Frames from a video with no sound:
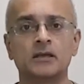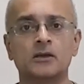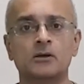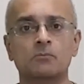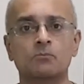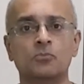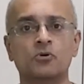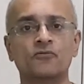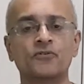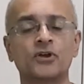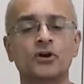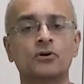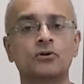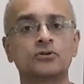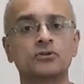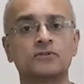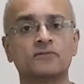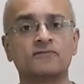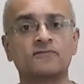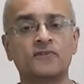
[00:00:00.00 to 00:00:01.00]
Moving on
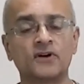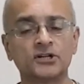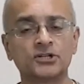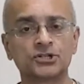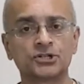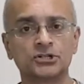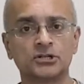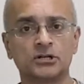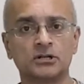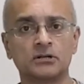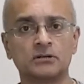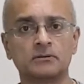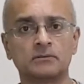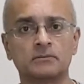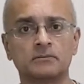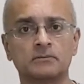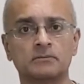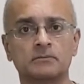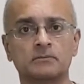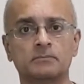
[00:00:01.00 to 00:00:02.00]
to the functional
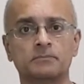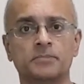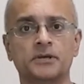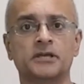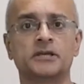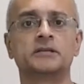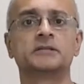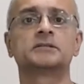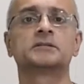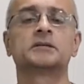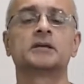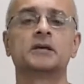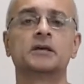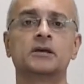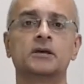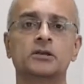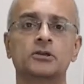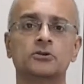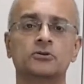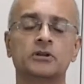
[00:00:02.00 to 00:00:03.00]
piece,
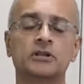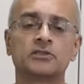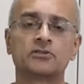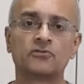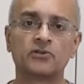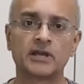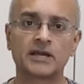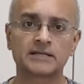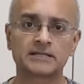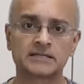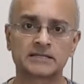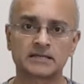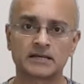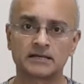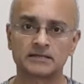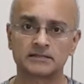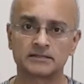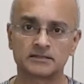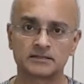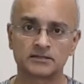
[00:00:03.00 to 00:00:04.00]
you did 3
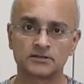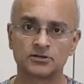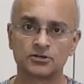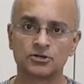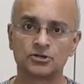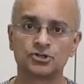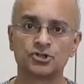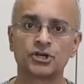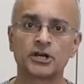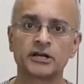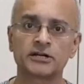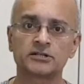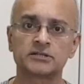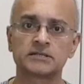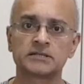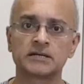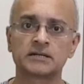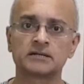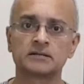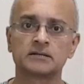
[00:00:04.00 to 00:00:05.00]
exercises: chair
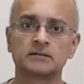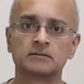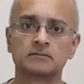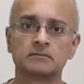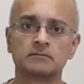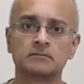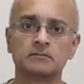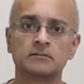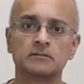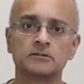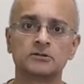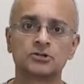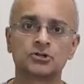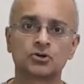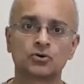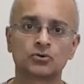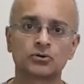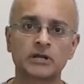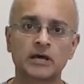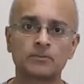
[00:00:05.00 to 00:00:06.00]
sit,
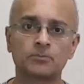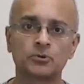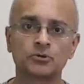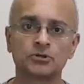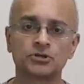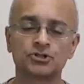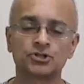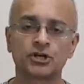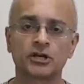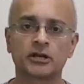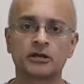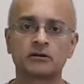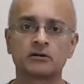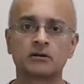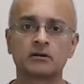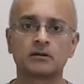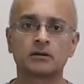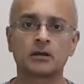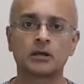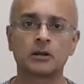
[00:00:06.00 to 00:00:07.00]
toe tap on the chair,
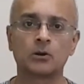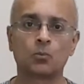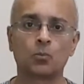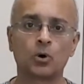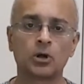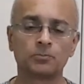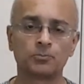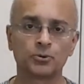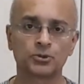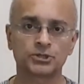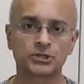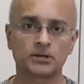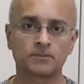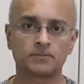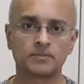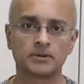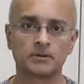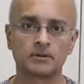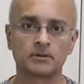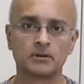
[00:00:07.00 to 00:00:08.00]
and a wall push-up.
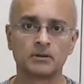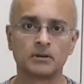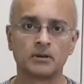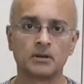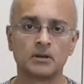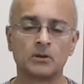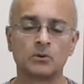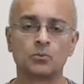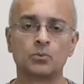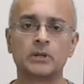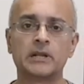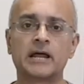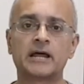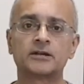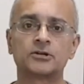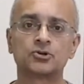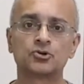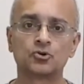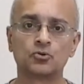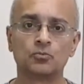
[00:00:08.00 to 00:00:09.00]
We'll
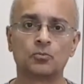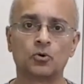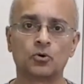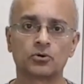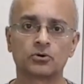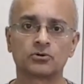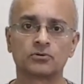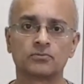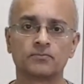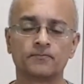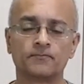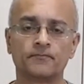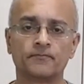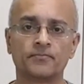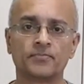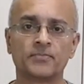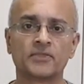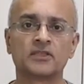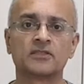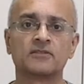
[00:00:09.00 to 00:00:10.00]
add 2 more.
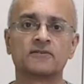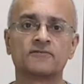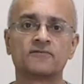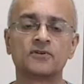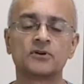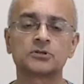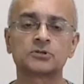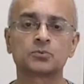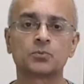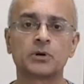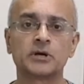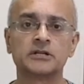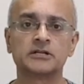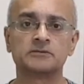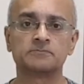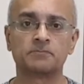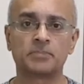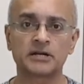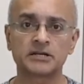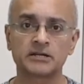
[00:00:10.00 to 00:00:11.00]
The first one is
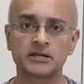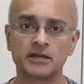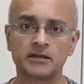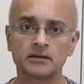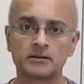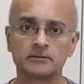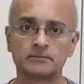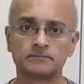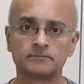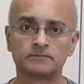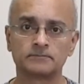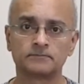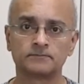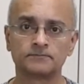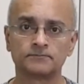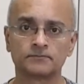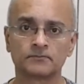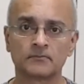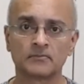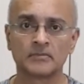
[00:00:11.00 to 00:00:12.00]
butt kick,
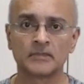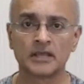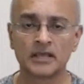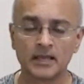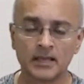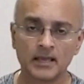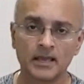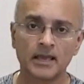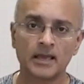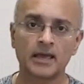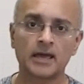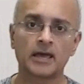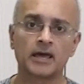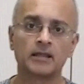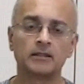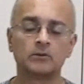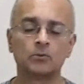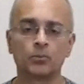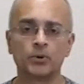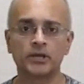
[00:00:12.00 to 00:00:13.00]

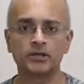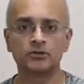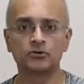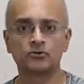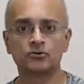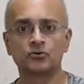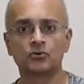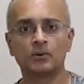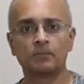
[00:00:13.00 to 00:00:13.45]
and the way you do a